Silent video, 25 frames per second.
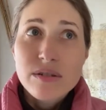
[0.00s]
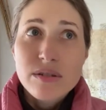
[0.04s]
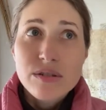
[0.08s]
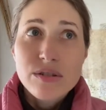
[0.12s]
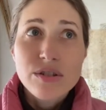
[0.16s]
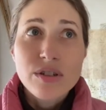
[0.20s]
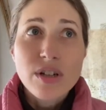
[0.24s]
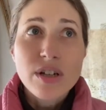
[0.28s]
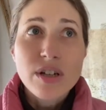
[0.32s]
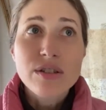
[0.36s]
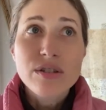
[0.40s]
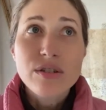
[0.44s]

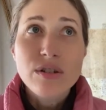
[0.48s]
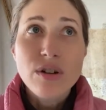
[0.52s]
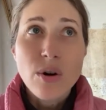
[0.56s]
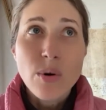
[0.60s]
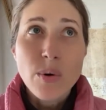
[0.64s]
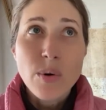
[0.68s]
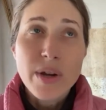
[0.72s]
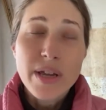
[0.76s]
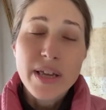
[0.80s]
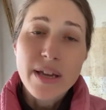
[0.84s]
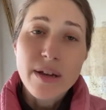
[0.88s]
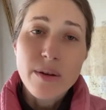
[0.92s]
just
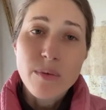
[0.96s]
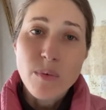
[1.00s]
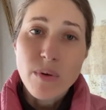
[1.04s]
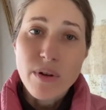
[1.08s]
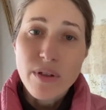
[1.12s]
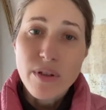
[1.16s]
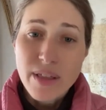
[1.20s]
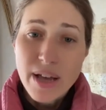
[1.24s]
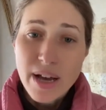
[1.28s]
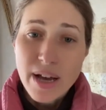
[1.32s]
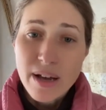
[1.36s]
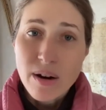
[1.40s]
going in
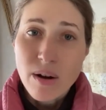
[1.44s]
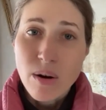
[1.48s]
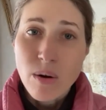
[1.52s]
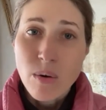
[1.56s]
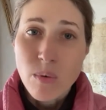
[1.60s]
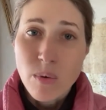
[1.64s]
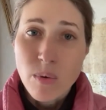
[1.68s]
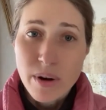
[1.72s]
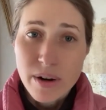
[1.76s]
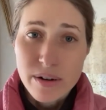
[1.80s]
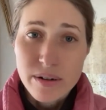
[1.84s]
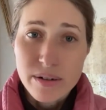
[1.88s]
with that
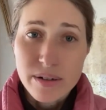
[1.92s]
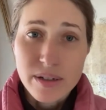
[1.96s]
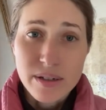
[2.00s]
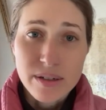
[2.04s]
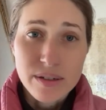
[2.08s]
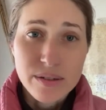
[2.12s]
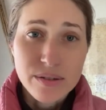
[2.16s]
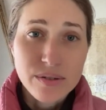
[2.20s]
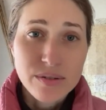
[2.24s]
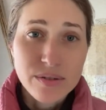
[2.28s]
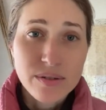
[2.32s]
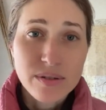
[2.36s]

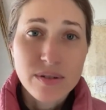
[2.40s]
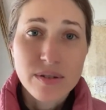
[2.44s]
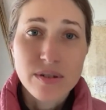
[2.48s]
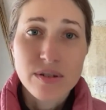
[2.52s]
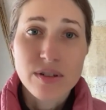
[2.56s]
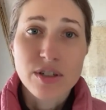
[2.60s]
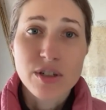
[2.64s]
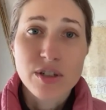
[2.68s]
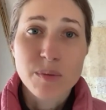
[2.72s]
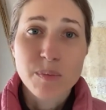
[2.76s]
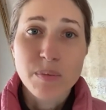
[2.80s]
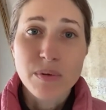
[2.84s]
awareness
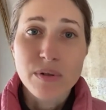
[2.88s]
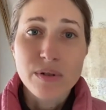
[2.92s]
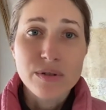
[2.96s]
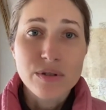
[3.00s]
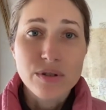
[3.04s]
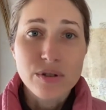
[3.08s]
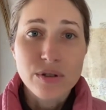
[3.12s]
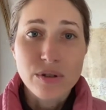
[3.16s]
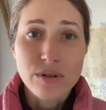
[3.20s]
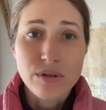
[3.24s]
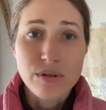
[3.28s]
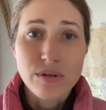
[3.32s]
just
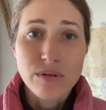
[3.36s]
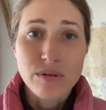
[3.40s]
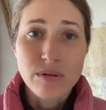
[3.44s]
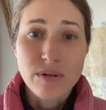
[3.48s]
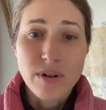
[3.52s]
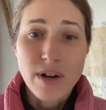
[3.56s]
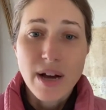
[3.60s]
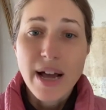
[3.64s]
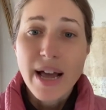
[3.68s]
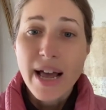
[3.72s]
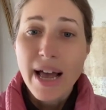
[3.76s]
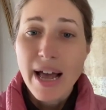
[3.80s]
puts
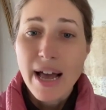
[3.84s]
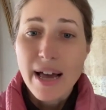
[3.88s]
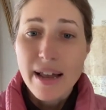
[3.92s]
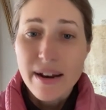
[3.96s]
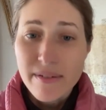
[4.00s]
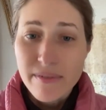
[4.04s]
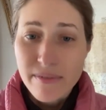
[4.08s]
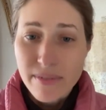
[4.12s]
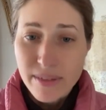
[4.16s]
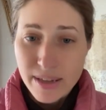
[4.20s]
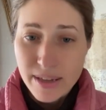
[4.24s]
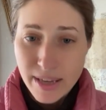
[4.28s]
you
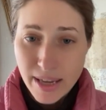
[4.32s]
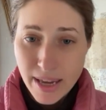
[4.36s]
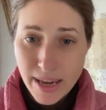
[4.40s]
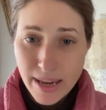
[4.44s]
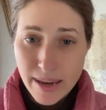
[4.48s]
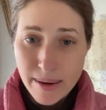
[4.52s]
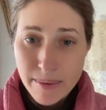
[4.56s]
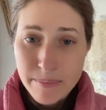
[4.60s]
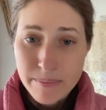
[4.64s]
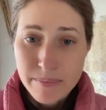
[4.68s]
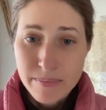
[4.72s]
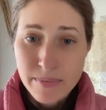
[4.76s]
ahead of the
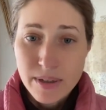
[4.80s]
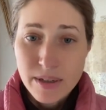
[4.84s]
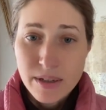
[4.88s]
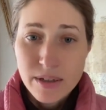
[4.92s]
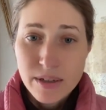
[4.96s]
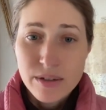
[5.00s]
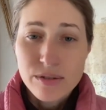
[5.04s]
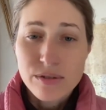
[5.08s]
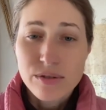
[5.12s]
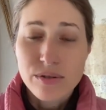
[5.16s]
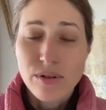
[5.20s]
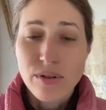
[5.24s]
game
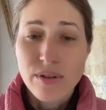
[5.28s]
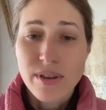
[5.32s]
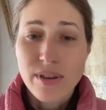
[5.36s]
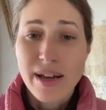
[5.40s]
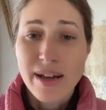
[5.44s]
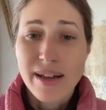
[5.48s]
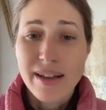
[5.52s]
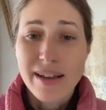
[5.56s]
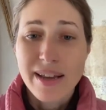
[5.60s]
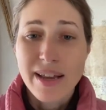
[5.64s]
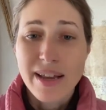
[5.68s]
so that